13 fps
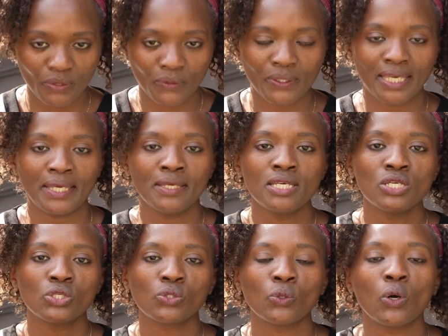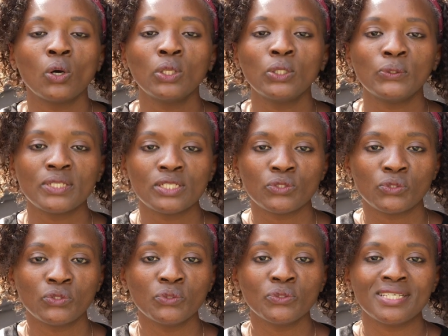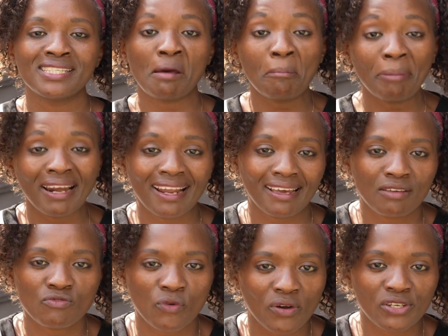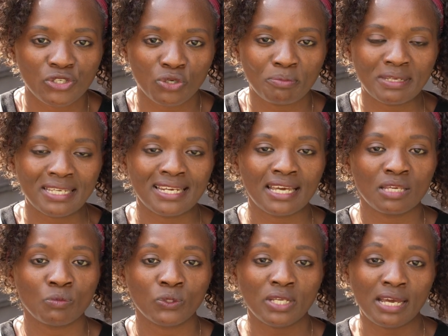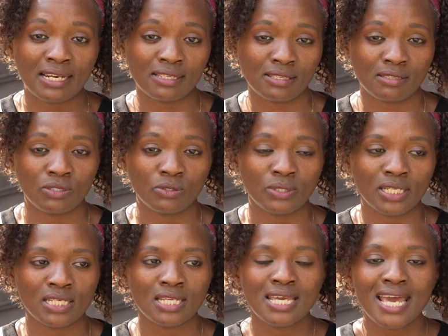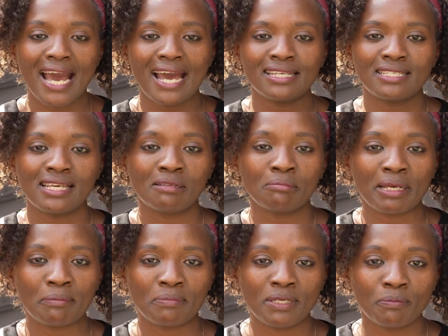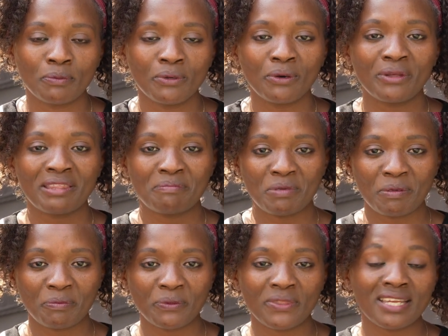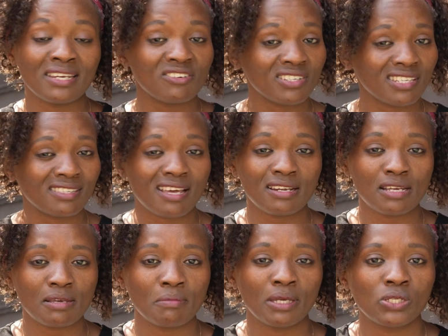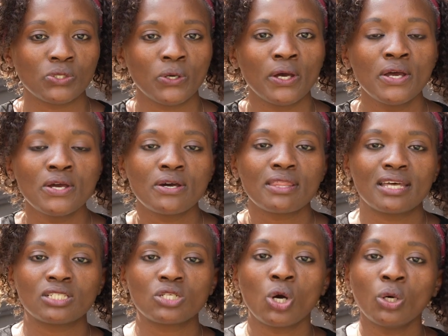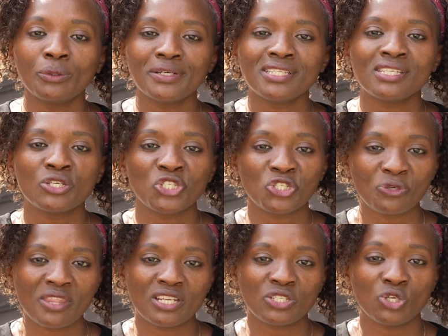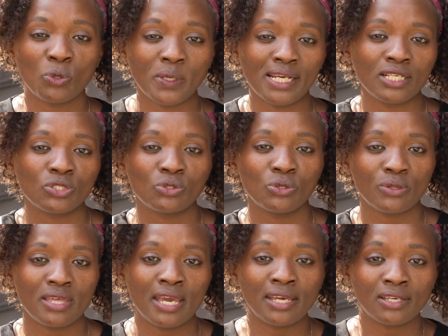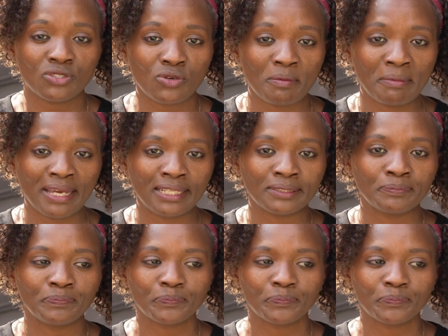Okay, so all you need to do is apply for a job in a hemodialysis unit. I tell my people, or the nurses that I mentor, that always show that you're willing to go the extra mile.